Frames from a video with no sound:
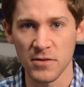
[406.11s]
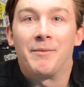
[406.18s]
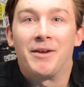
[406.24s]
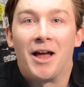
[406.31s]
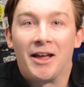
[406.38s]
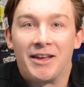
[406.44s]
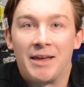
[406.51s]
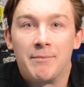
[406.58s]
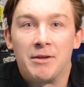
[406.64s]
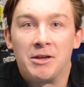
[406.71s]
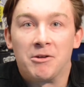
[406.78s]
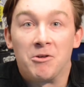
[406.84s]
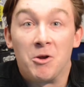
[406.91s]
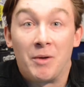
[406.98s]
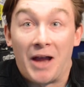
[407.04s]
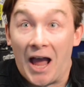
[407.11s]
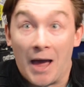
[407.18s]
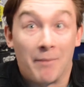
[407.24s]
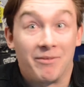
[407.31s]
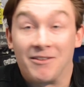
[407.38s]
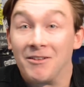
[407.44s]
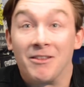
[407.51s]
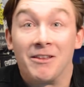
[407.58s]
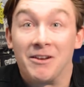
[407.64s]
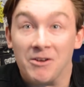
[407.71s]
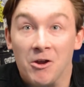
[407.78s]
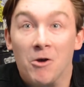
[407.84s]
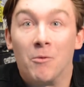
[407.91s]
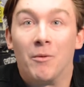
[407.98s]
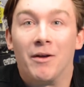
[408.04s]
mean, I came in here knowing absolutely
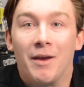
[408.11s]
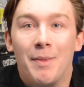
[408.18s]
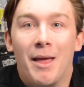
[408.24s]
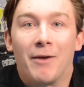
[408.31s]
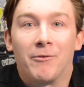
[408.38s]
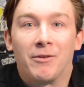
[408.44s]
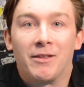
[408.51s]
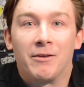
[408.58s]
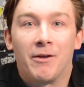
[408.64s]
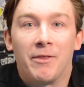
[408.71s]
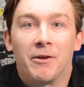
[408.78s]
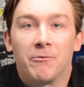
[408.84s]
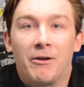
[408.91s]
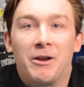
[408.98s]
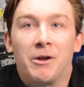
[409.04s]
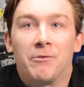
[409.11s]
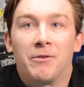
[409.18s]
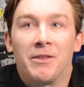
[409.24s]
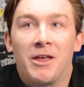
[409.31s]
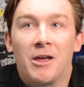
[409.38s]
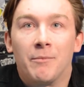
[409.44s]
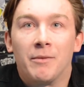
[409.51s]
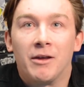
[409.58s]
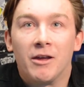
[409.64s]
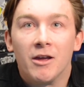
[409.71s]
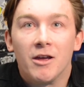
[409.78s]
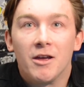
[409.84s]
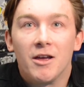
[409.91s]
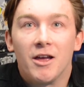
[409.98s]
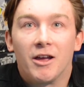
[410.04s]
no one, and that really, I think radio really helped me
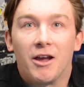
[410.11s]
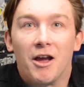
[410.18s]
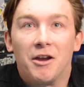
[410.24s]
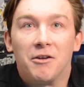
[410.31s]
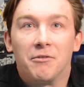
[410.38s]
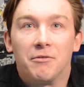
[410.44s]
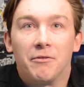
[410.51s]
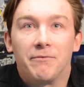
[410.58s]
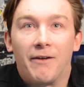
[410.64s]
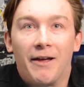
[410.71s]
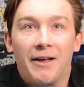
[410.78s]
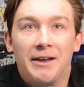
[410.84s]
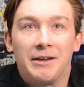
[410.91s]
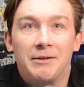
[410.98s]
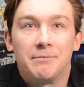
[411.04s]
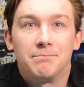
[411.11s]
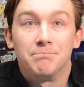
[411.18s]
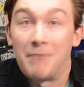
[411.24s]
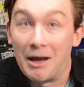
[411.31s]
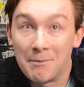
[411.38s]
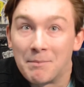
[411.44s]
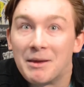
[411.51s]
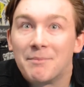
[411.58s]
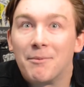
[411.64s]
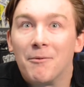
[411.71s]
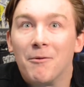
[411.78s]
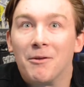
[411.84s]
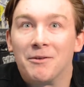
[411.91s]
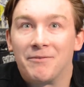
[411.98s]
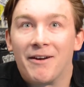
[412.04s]
kind of find my
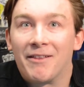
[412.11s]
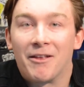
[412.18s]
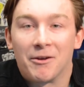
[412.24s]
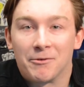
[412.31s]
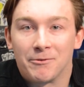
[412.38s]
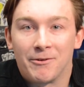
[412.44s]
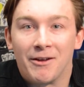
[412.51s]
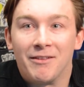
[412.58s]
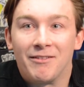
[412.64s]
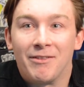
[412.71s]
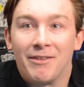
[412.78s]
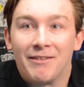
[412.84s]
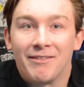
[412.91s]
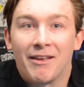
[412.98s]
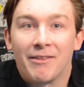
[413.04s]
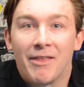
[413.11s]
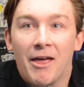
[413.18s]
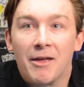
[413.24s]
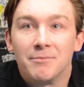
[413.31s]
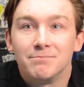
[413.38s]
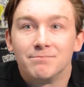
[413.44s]
people and find a lot of friends and things like that.